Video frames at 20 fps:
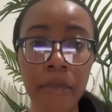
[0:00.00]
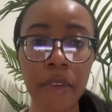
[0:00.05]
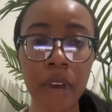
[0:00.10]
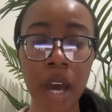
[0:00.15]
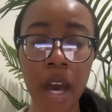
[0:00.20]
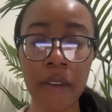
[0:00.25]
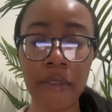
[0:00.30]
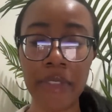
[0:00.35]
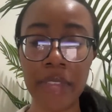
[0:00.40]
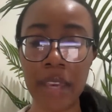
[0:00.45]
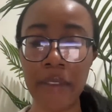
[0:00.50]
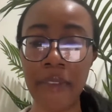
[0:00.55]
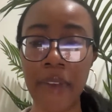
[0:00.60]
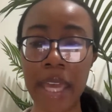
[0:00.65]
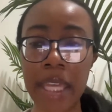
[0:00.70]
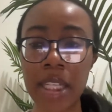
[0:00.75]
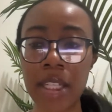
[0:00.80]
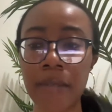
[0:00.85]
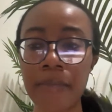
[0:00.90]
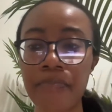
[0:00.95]
of the
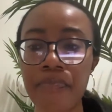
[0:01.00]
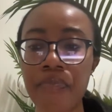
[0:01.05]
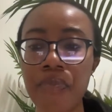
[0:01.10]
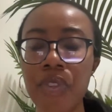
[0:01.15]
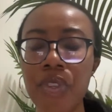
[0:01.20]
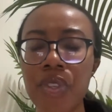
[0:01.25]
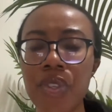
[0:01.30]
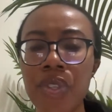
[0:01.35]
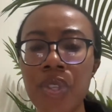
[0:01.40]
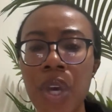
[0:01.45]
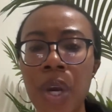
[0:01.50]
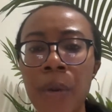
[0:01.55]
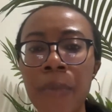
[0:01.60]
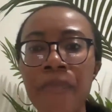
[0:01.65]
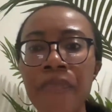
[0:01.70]
event. So